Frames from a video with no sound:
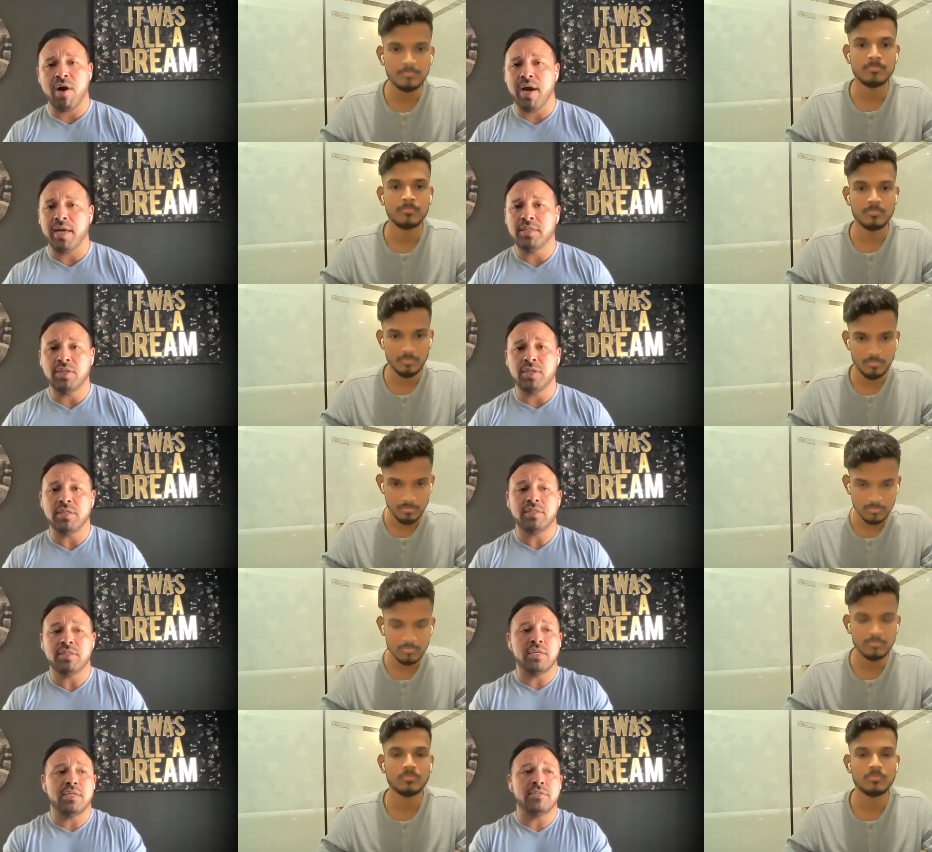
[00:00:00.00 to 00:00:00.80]
Speaker 1: try to
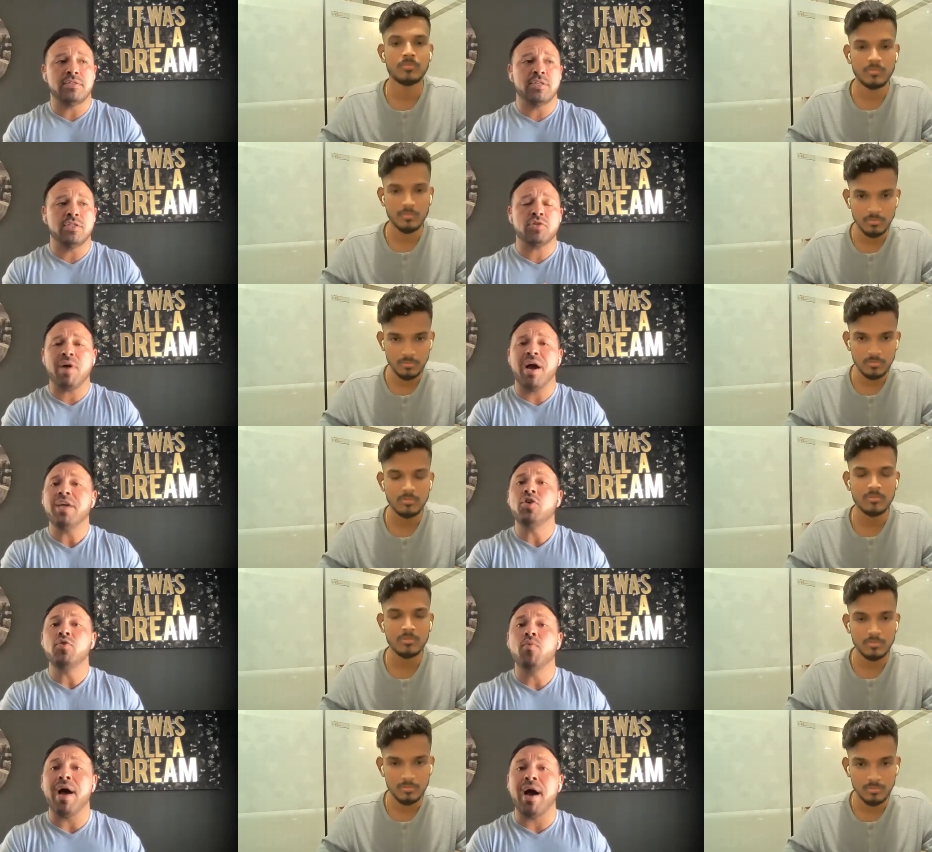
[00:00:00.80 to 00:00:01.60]
to to try
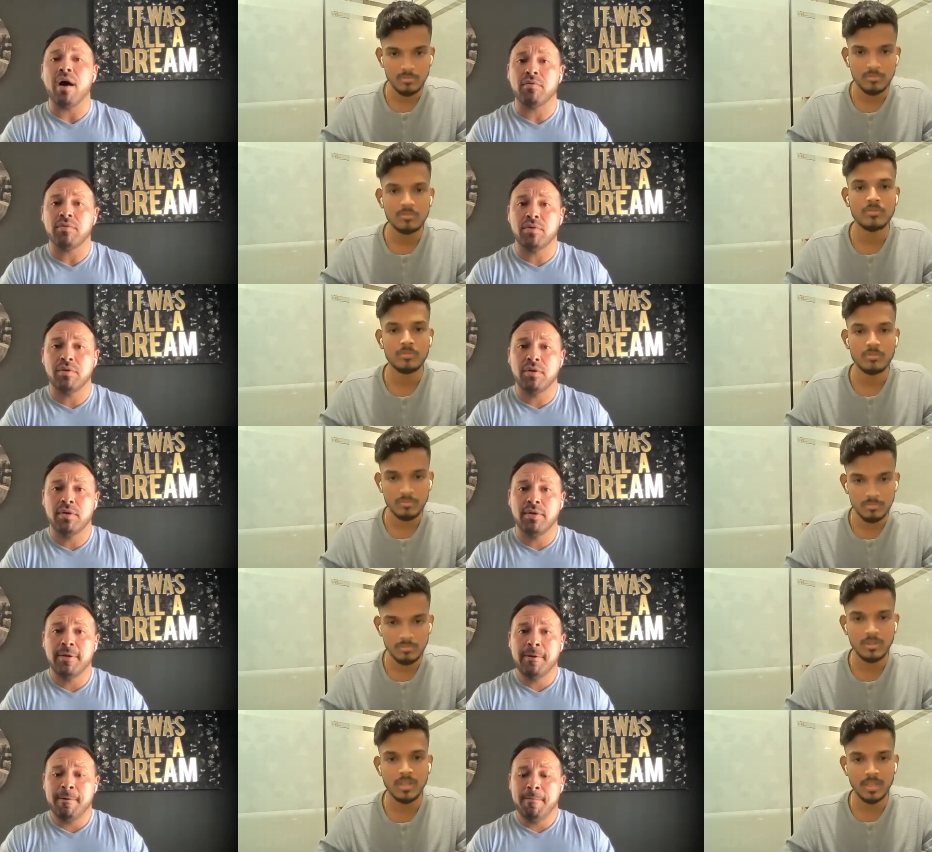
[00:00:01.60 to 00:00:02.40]
you out
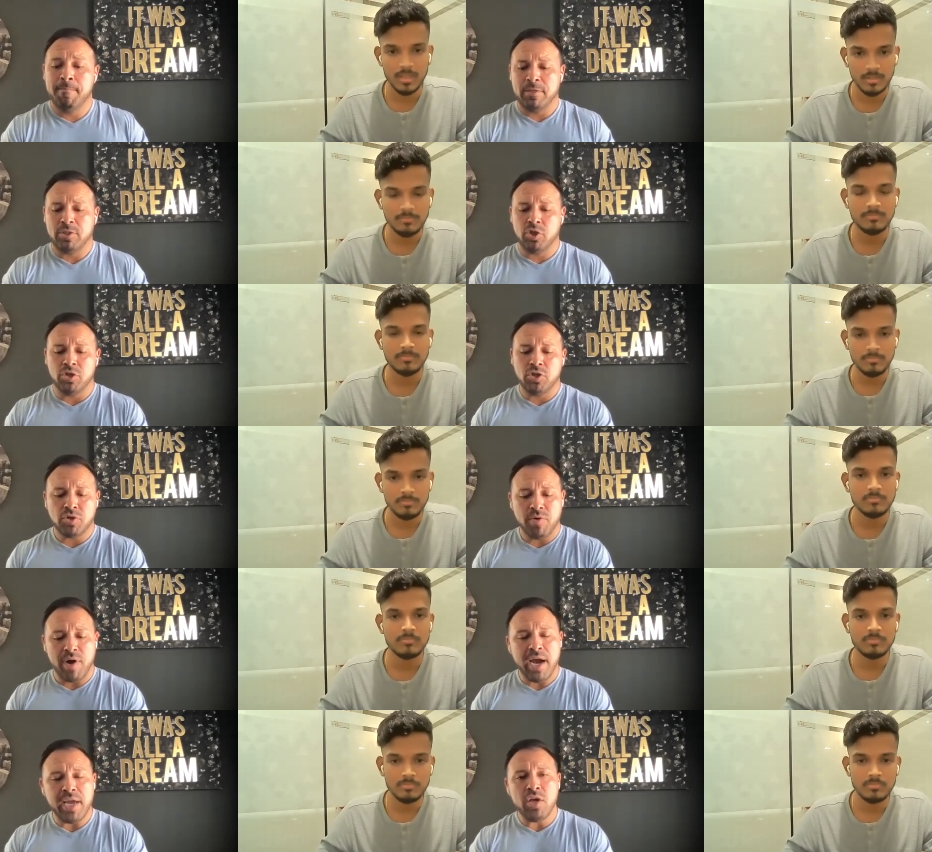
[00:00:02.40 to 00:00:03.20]
yeah to
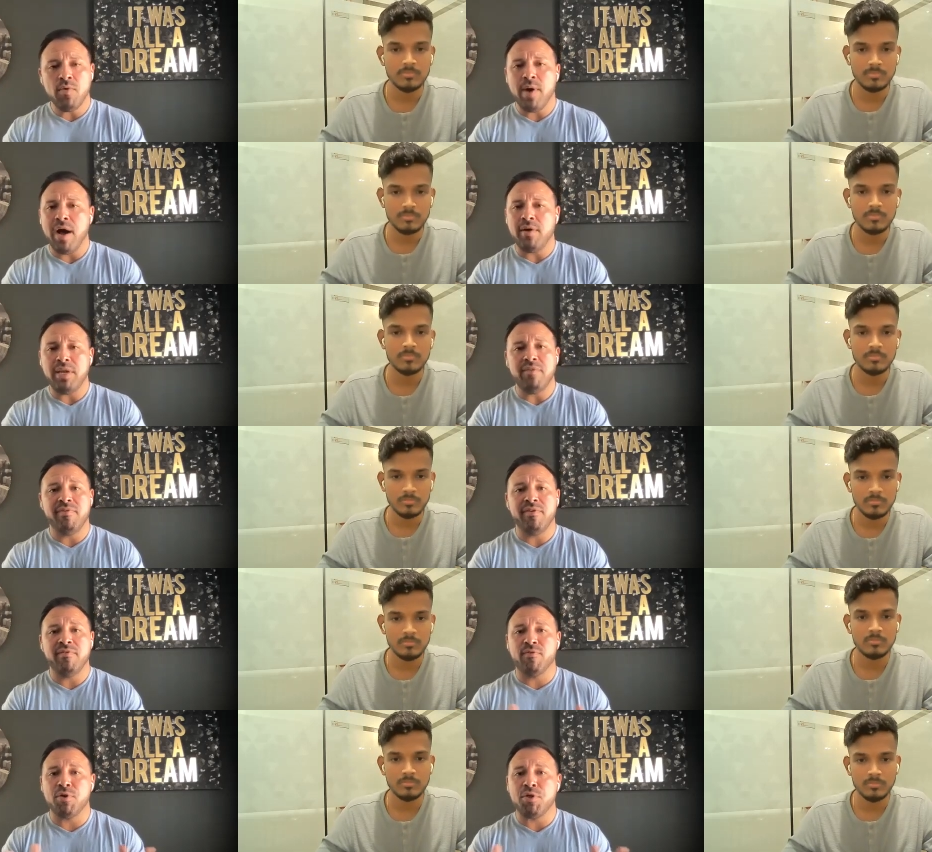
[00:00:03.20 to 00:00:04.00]
try you out
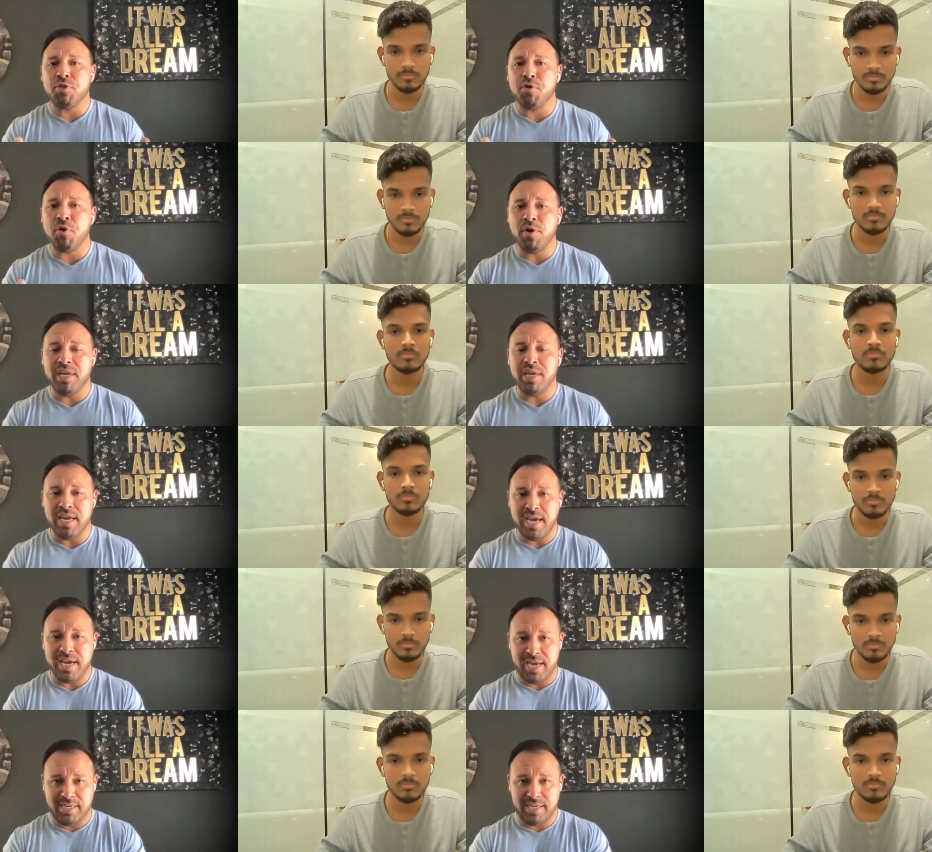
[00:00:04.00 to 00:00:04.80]
even for 30
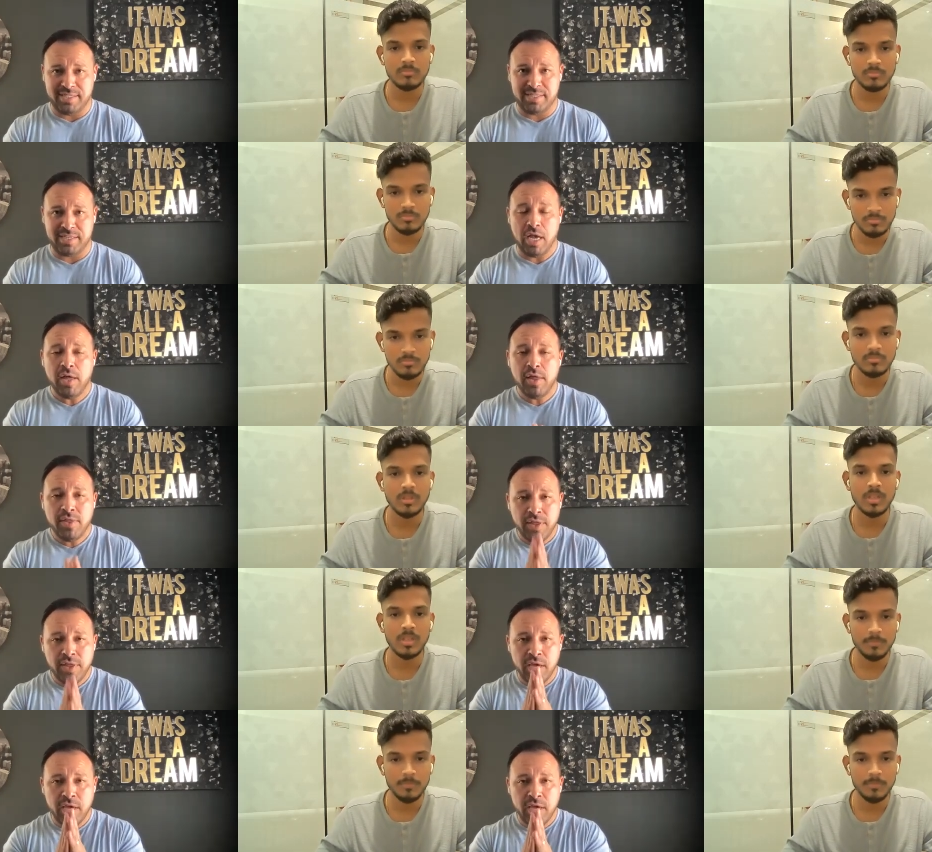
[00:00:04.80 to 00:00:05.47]
days yep.